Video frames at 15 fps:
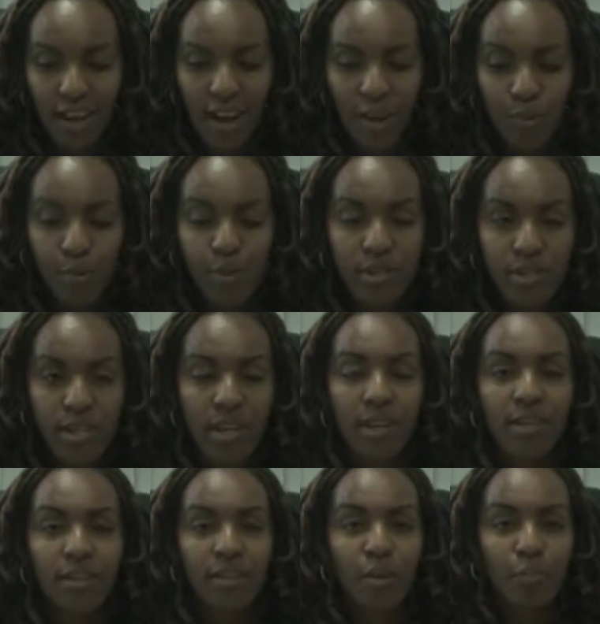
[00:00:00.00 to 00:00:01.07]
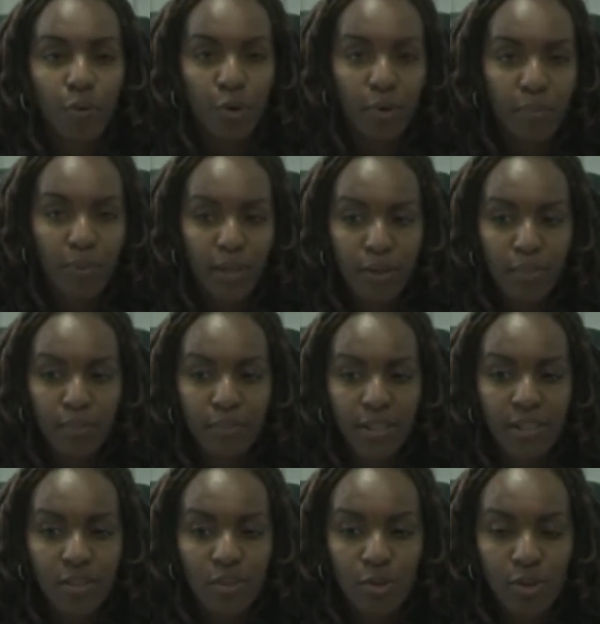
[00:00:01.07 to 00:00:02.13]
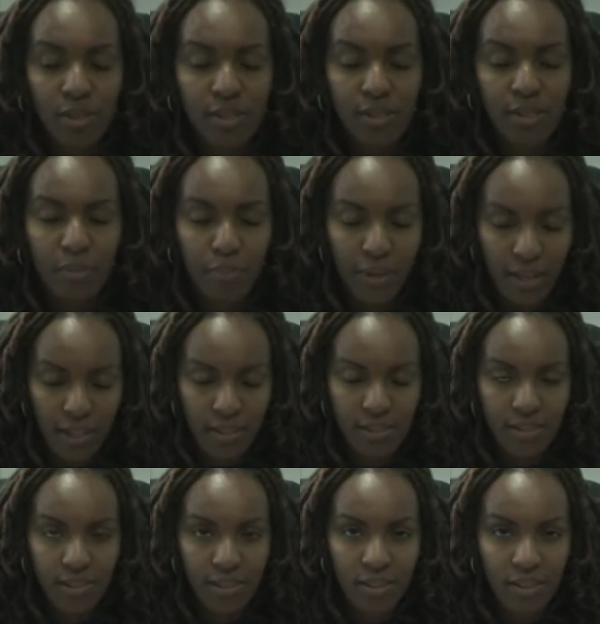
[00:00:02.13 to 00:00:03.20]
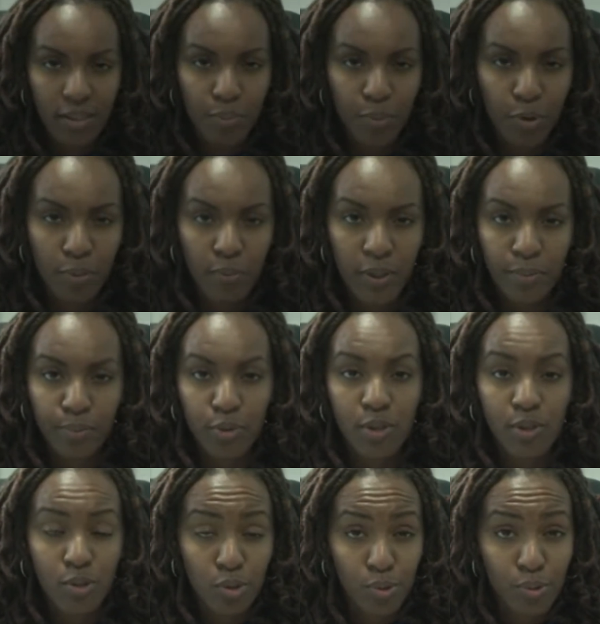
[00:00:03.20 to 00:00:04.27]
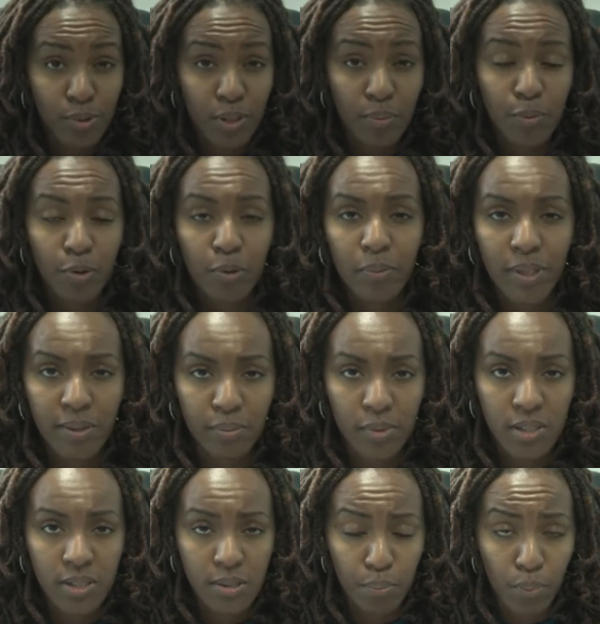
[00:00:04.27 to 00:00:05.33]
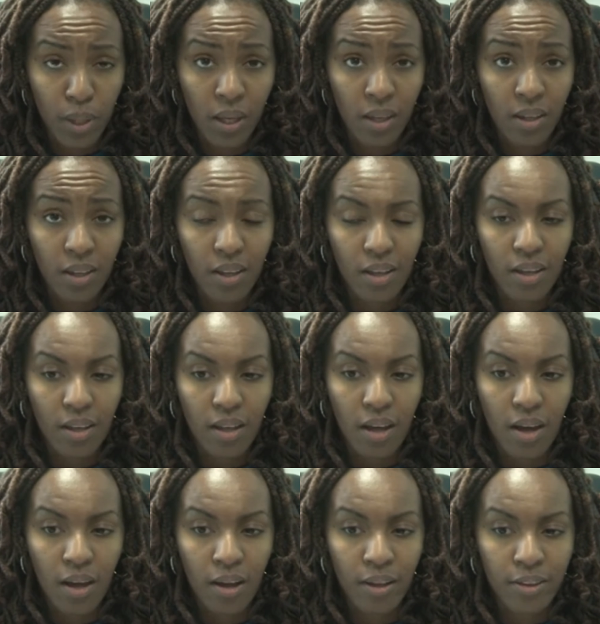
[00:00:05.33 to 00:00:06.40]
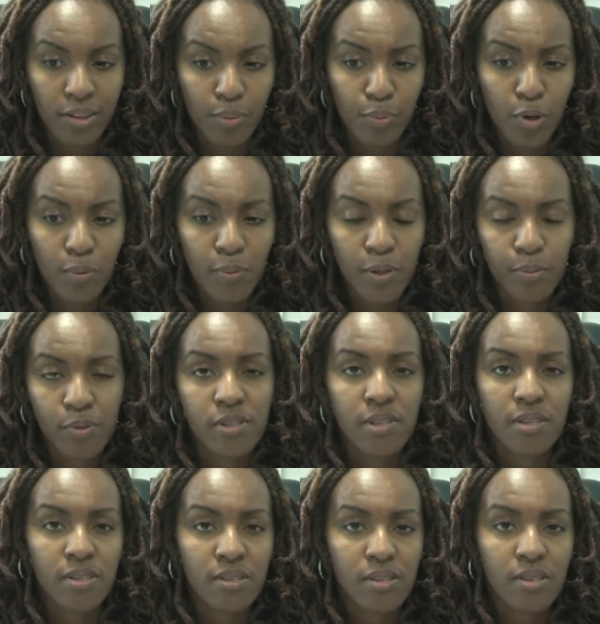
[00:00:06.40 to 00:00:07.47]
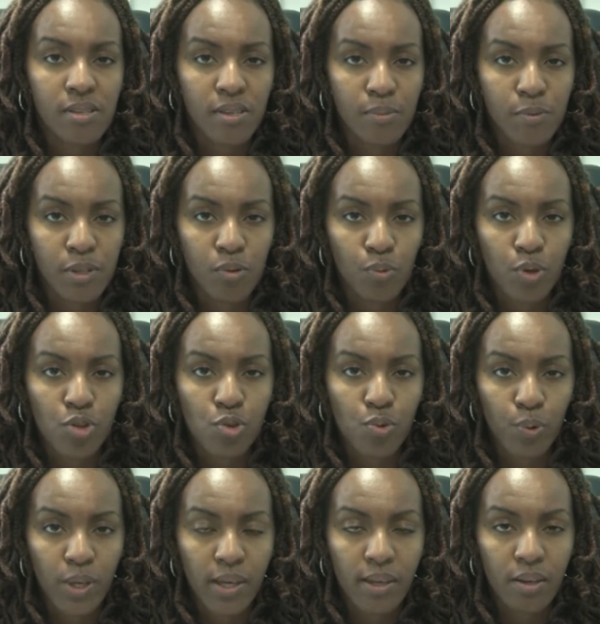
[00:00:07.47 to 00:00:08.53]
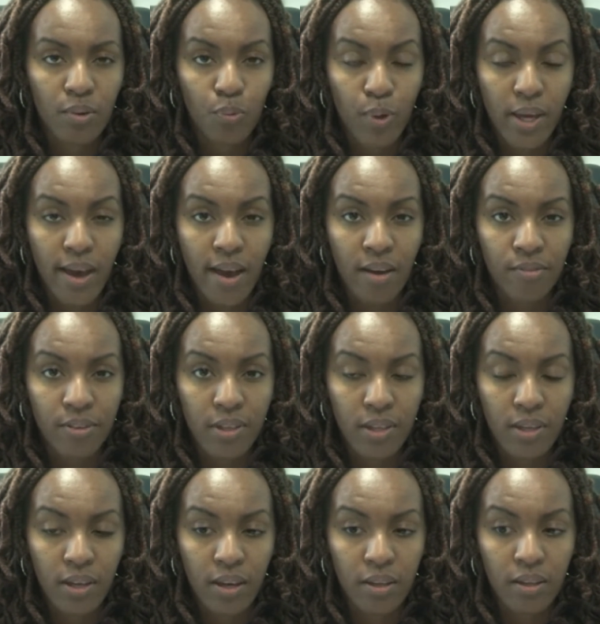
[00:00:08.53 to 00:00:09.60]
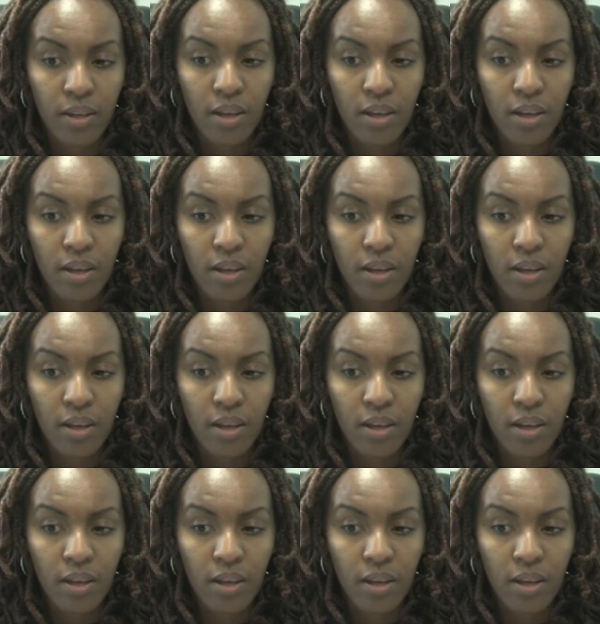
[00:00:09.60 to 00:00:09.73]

I would say the problem is not the plastic. The problem is you. The problem is me. The problem is the systems in which we have here.